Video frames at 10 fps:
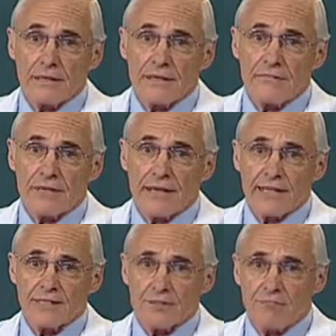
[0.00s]
liver
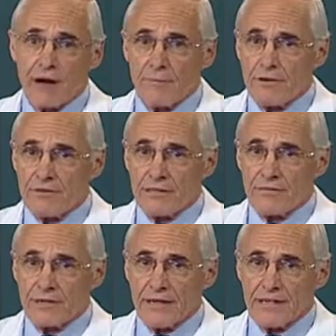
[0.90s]
cancer, primary
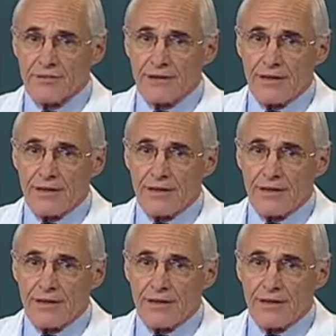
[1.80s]
liver cancer,